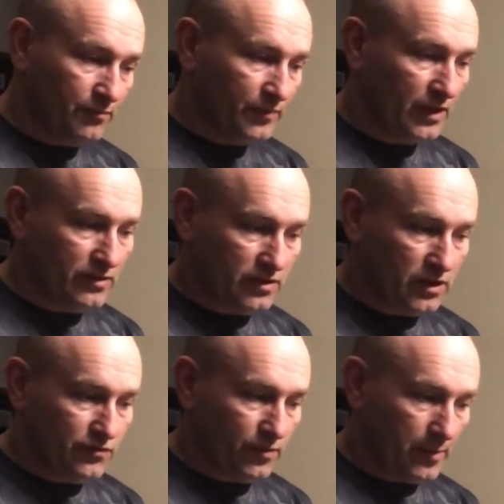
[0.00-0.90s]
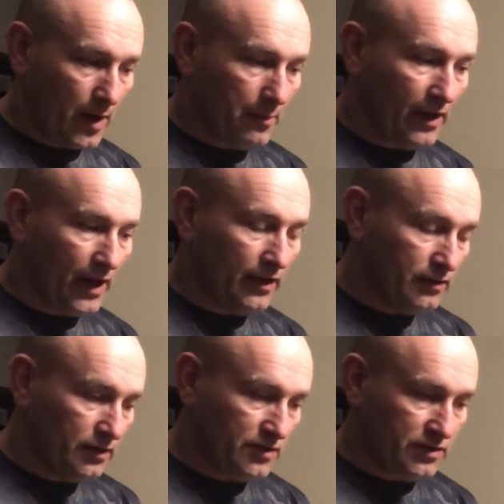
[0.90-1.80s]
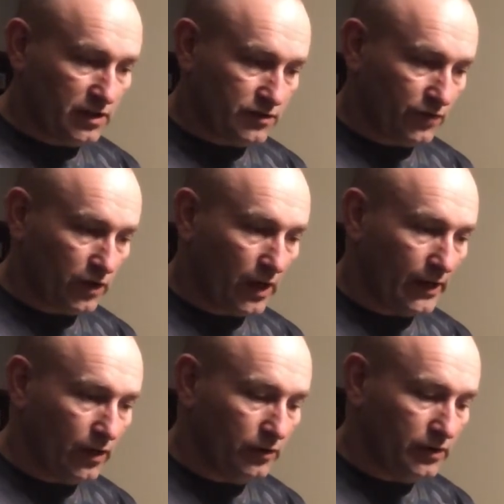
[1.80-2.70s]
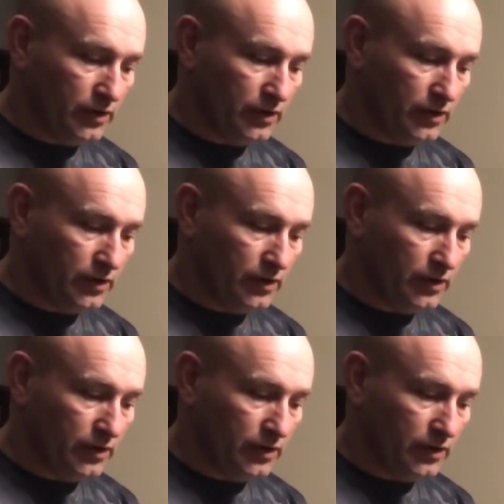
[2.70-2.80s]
He has kits for bobcat. He has kits for coyote.